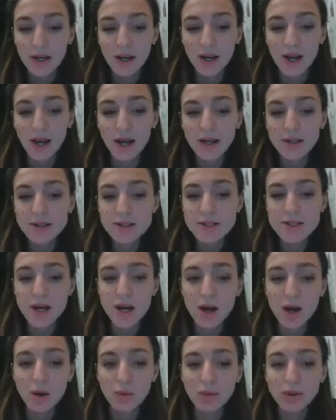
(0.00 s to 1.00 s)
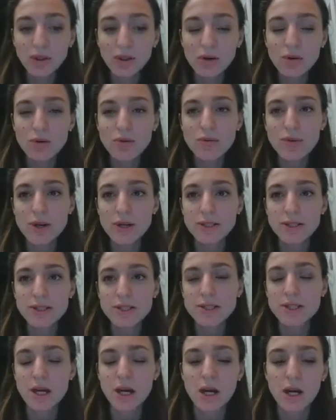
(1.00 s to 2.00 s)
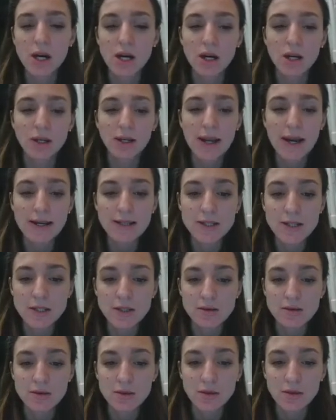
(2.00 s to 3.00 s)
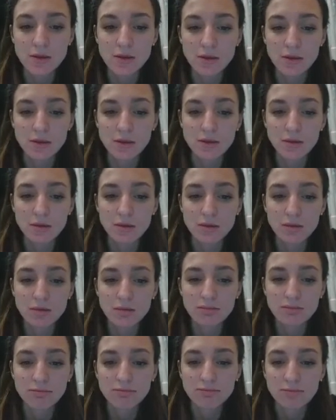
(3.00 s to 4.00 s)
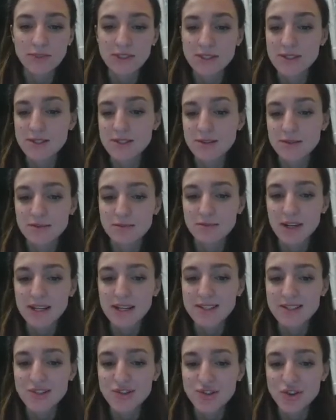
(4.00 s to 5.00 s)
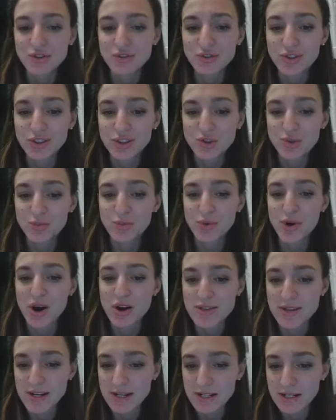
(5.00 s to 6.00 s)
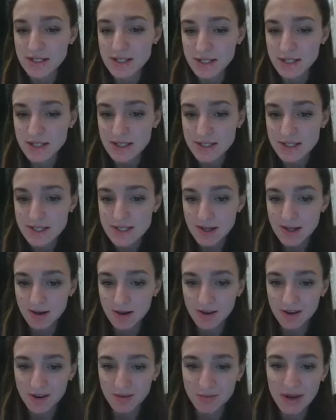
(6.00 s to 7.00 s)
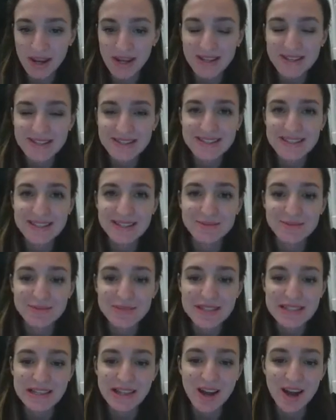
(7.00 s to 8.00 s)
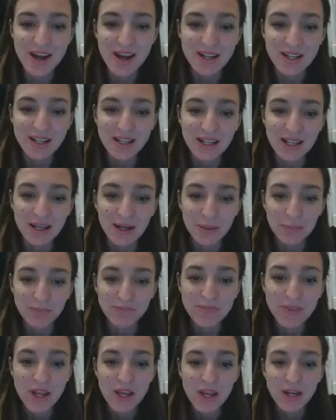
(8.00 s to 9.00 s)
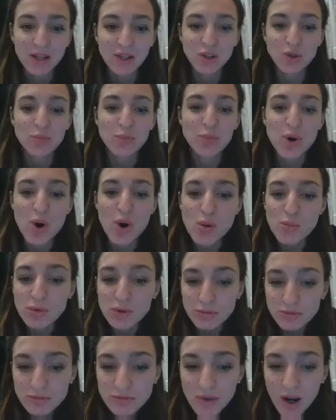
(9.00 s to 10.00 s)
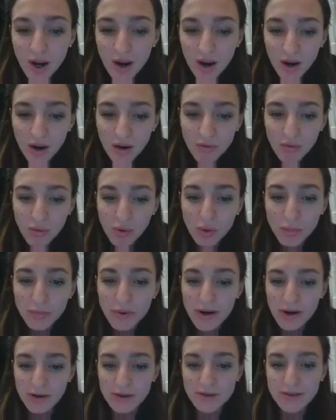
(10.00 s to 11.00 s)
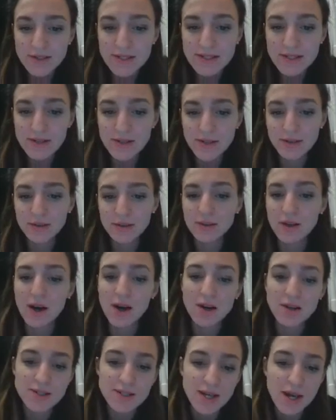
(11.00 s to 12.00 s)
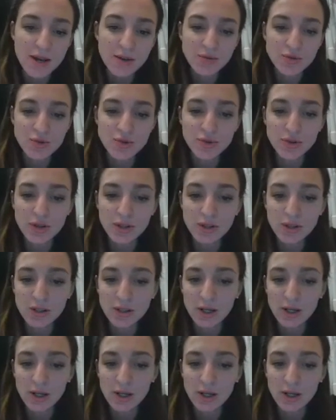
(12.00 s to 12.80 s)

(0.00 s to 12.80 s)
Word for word: And uh, we know that uh, getting uh, that getting children to fraternities may seem like a new problem for parents in the last century